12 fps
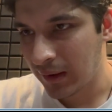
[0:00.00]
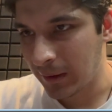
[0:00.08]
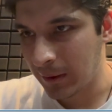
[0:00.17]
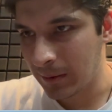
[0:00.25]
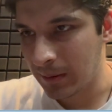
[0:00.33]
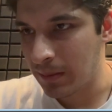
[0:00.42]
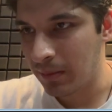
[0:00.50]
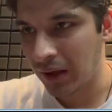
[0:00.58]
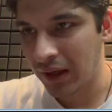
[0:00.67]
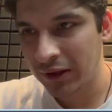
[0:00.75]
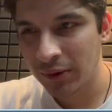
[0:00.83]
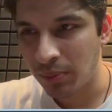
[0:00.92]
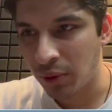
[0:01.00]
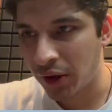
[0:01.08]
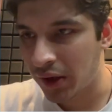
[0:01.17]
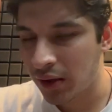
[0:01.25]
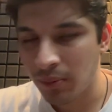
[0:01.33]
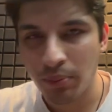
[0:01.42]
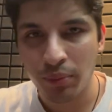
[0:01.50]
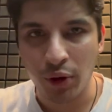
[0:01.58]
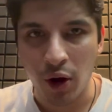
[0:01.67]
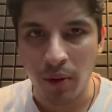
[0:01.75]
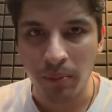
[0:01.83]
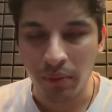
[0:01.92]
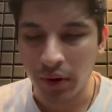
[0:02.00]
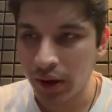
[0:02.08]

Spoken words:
Let's put in a prompt.